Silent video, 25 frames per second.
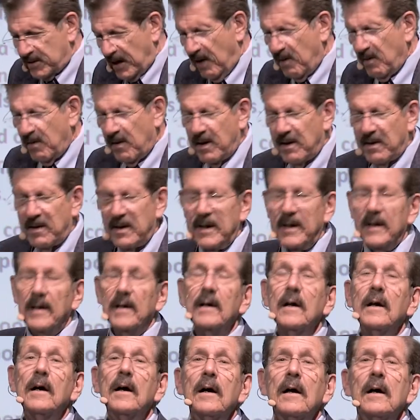Don't worry.
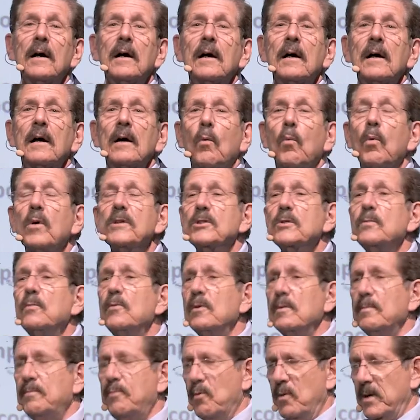What's
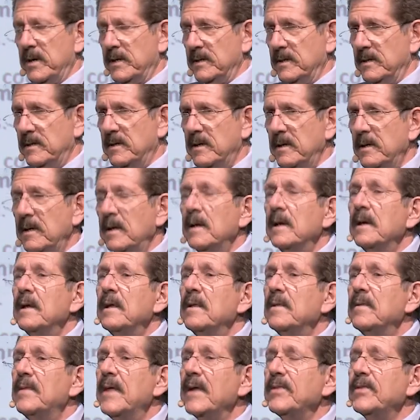more important?
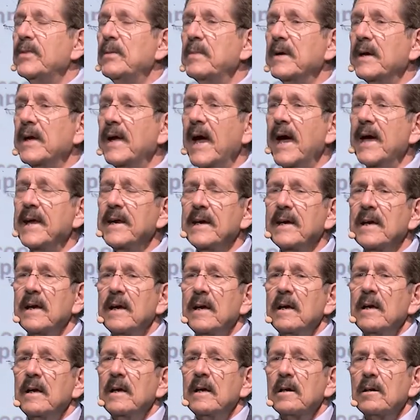That the mechanic
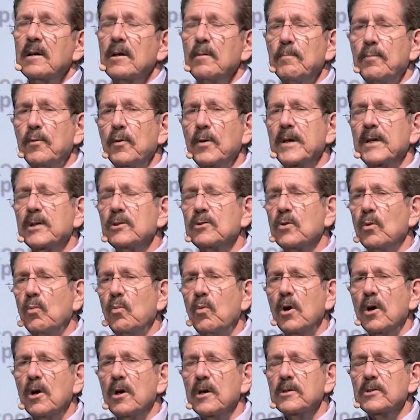can put into
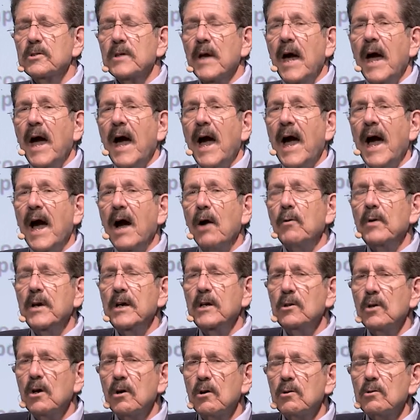words how
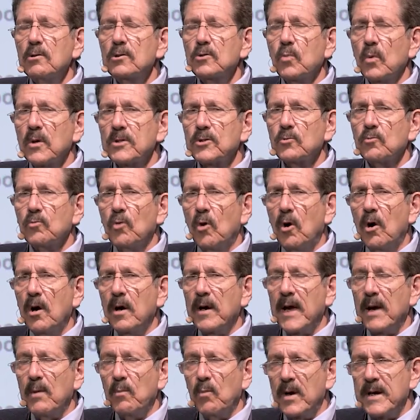he knows what's
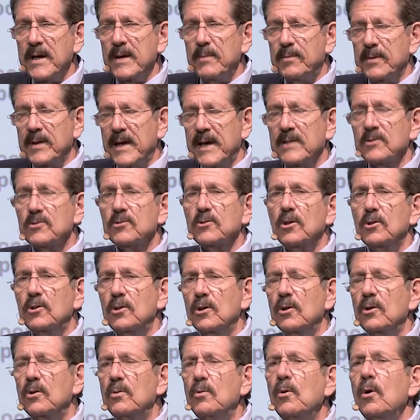wrong and what he plans to
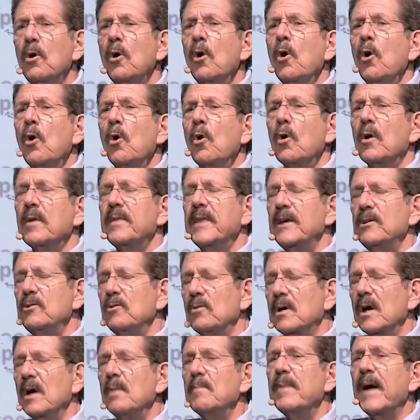do, or that
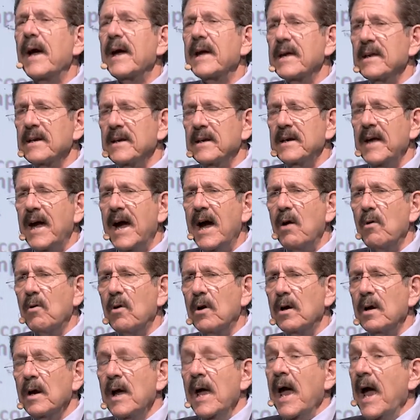you come back in an
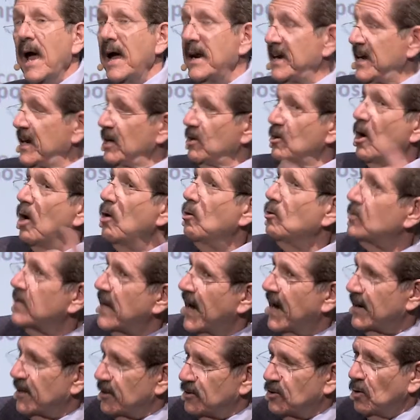hour and he knows
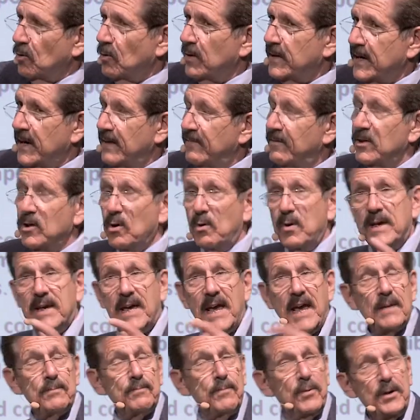how to do it even though he
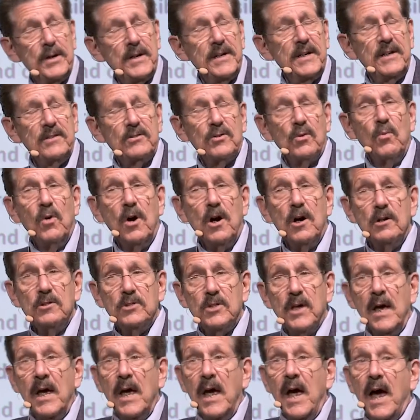can't put it into
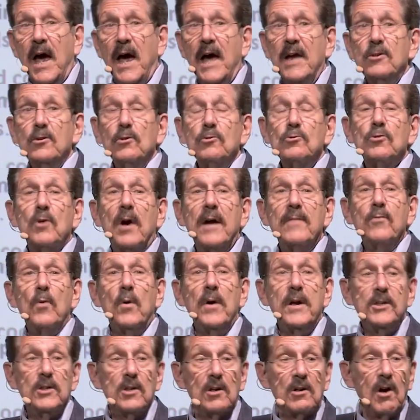words, and you drive
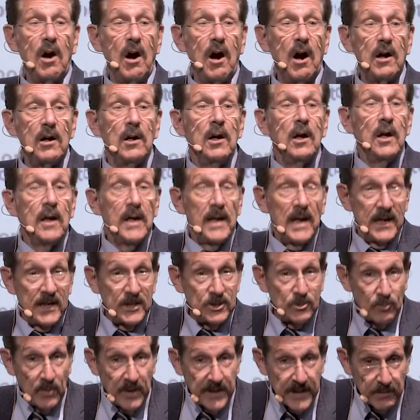away in your car and
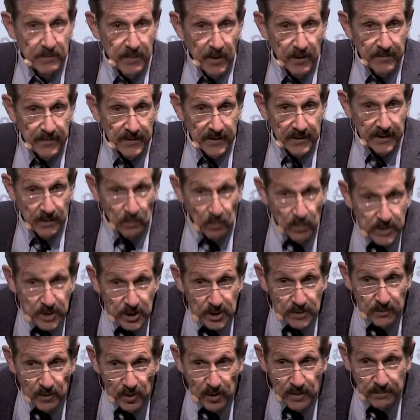it's running perfectly? Which
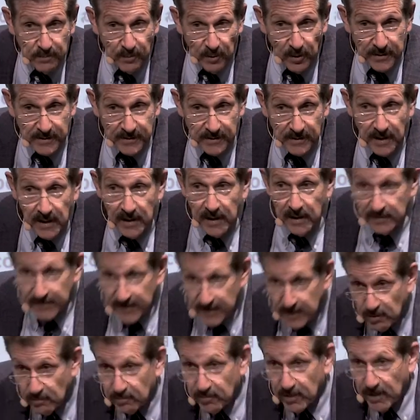is more important?
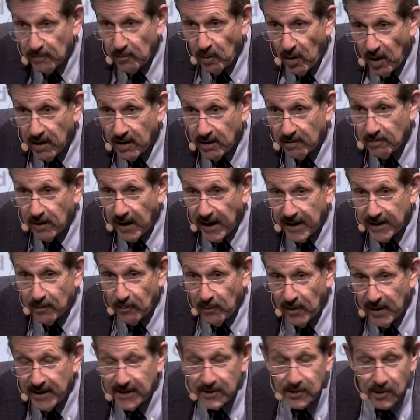That you come on right
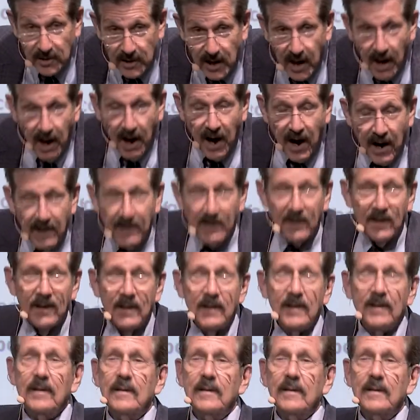away in your car.